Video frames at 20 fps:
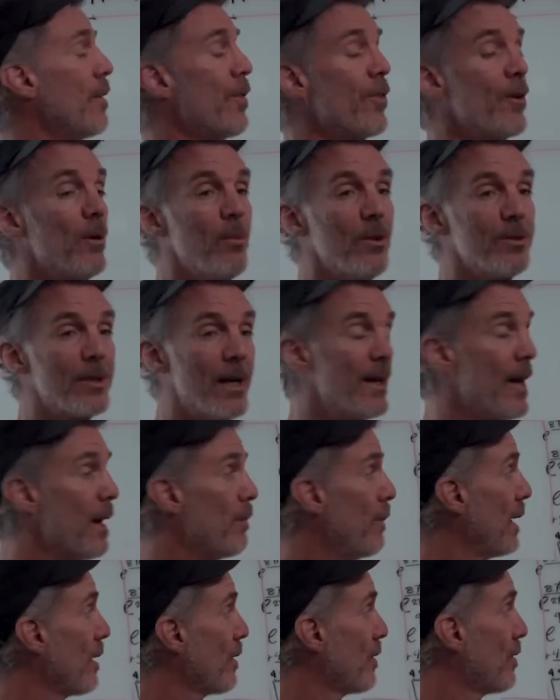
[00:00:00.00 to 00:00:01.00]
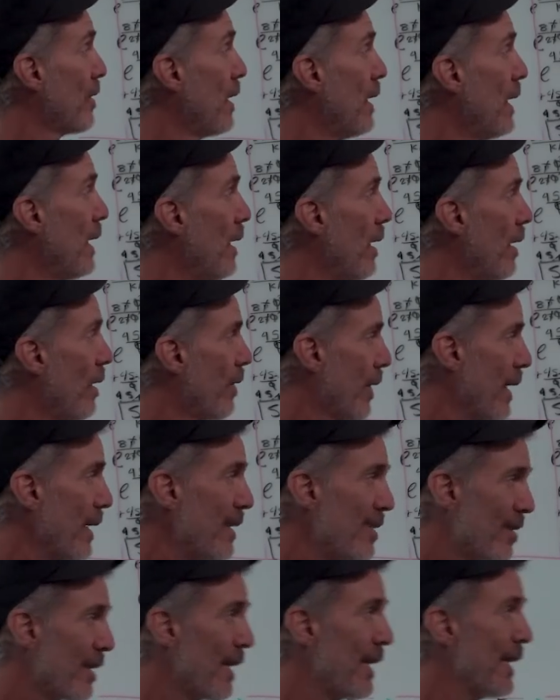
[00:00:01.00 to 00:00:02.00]
and thermodynamics,
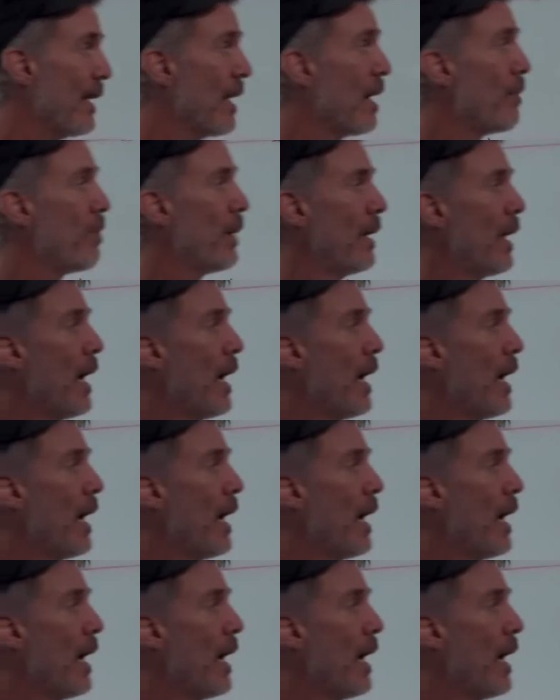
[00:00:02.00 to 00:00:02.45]
things clean up a